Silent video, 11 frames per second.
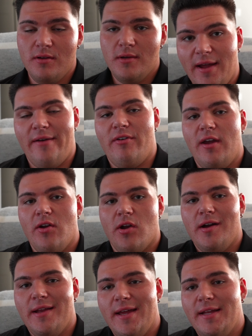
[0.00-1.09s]
I have a
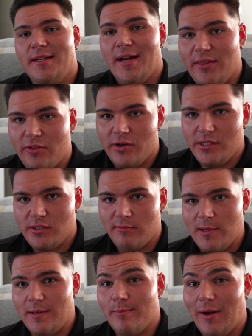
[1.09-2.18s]
haircut at 9:30, so I'm
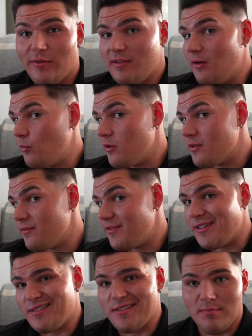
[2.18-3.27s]
gonna be bouncing out of work to
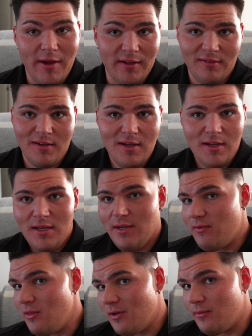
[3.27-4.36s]
fix this mess,
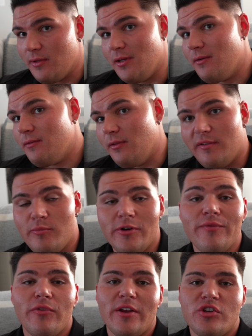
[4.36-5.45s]
even though, you know, it looks pretty
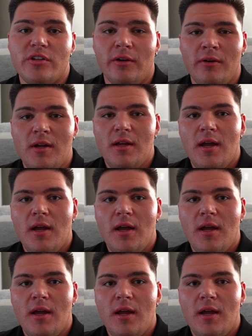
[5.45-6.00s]
fresh still.